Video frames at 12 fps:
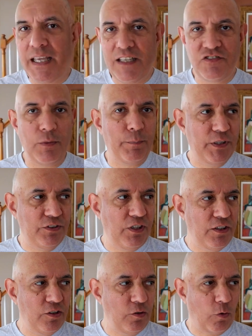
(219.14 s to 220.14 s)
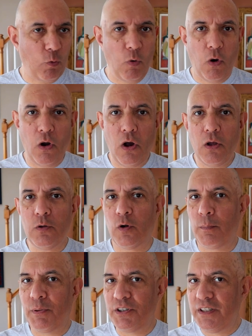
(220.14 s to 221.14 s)
against a particular wall
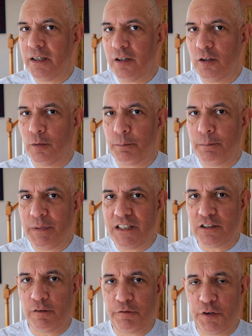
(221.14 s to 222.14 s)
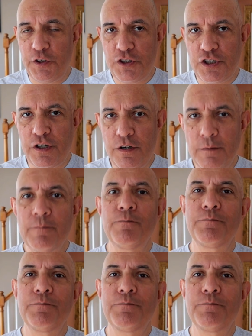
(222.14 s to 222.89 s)
or a particular piece of furniture,